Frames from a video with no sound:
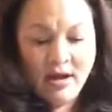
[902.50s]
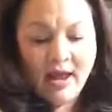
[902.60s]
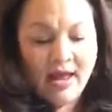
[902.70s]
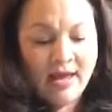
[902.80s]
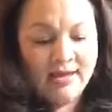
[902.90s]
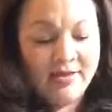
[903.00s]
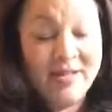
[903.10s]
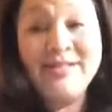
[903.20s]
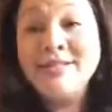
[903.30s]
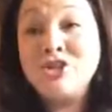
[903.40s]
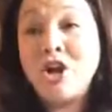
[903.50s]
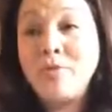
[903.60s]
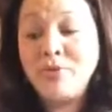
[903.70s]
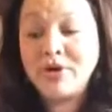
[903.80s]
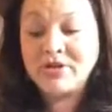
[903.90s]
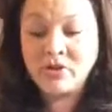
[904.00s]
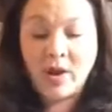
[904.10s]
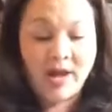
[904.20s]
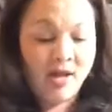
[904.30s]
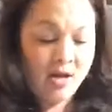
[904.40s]
And this is a chalkboard, so
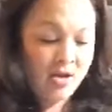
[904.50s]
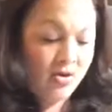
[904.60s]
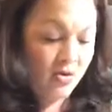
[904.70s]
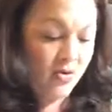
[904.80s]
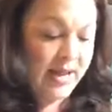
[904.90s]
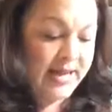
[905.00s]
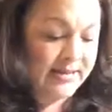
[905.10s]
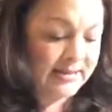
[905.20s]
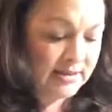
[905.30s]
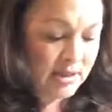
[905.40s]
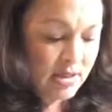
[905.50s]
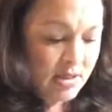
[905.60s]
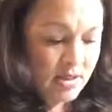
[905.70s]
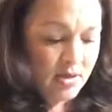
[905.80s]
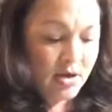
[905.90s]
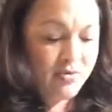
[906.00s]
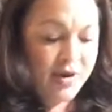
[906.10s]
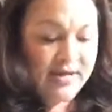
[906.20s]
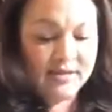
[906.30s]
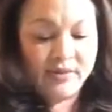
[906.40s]
I can always
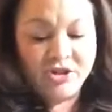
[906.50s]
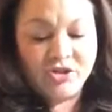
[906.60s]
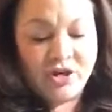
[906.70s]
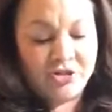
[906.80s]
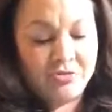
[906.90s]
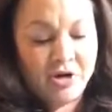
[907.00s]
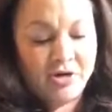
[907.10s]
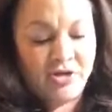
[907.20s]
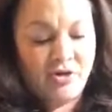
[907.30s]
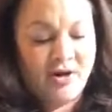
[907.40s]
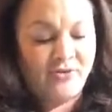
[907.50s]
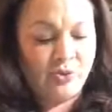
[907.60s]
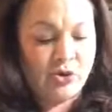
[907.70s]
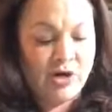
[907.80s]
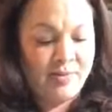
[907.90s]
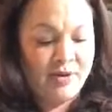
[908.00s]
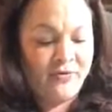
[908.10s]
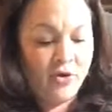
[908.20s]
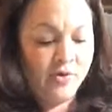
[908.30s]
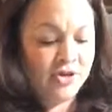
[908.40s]
erase the registration marks. You don't have to worry. But
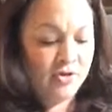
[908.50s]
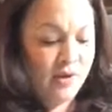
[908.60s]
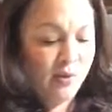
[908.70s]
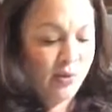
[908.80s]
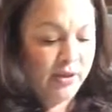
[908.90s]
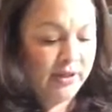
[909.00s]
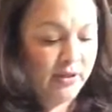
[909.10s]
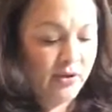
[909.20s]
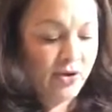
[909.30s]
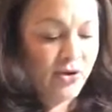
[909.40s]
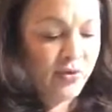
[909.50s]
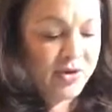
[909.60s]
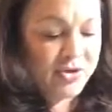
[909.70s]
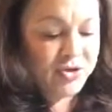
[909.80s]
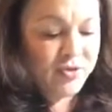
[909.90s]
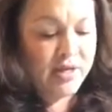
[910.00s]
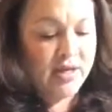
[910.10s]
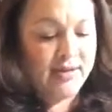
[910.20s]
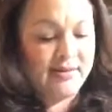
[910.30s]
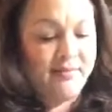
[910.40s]
if you are doing wood or you are
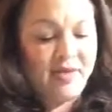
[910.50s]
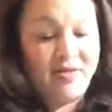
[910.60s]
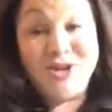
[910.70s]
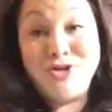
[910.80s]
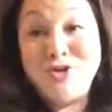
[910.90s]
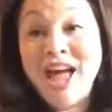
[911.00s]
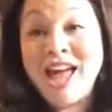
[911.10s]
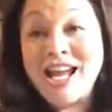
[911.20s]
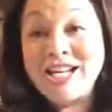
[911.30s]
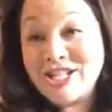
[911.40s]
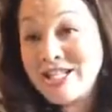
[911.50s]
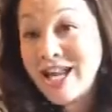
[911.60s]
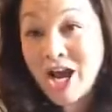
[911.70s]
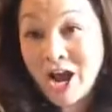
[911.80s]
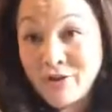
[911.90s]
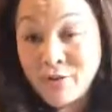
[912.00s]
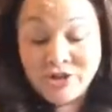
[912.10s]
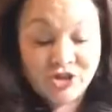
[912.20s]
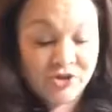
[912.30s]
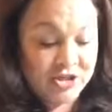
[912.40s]
doing something that you cannot just take off the
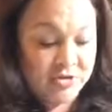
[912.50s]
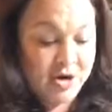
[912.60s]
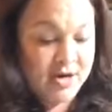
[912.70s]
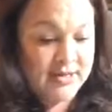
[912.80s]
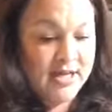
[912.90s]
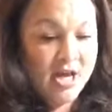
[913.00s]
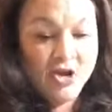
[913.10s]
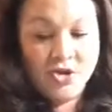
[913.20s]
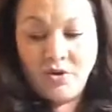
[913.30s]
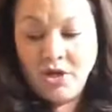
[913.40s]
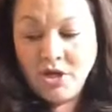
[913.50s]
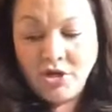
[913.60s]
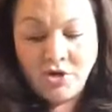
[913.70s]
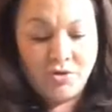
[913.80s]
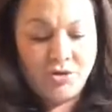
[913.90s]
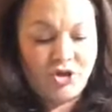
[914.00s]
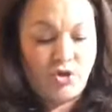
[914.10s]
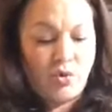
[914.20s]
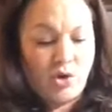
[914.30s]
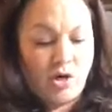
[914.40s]
registration marks, you can use
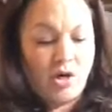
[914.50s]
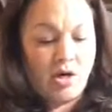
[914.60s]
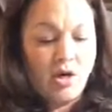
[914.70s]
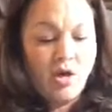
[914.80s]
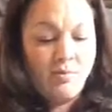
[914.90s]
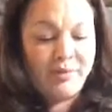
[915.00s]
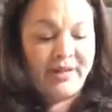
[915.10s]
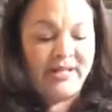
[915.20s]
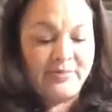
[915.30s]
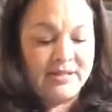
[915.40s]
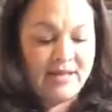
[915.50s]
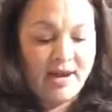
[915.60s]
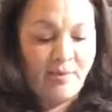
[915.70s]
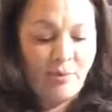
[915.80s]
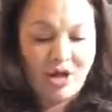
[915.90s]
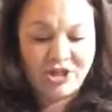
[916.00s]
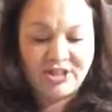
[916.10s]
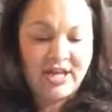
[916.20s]
your placement tape, washi